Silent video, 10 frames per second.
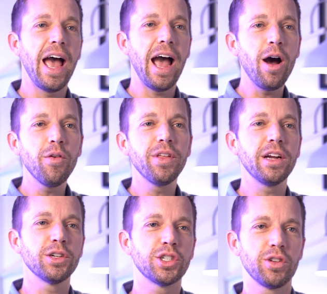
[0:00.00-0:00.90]
how
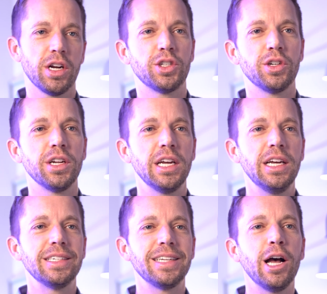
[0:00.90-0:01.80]
they are structured
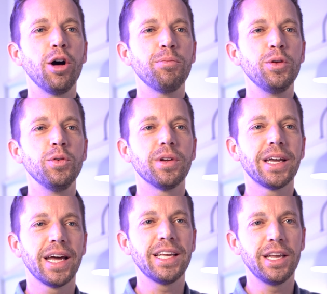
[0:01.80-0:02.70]
to help you
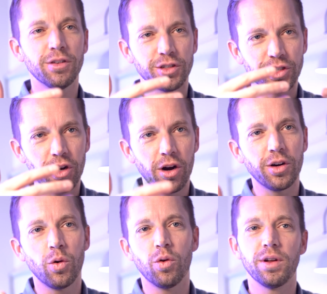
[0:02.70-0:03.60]
kind of get your
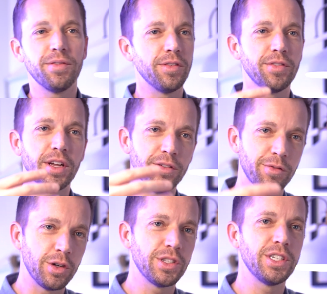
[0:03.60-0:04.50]
start, or if you've done your
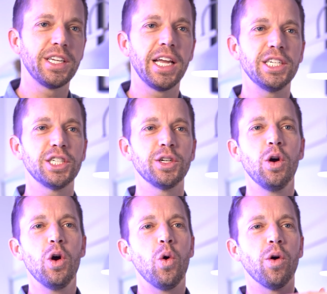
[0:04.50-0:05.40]
first
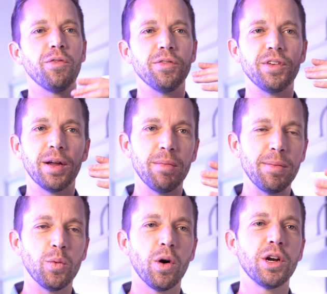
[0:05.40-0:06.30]
syndication, or if you've done
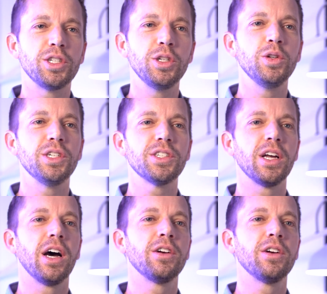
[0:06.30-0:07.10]
maybe one or two, just to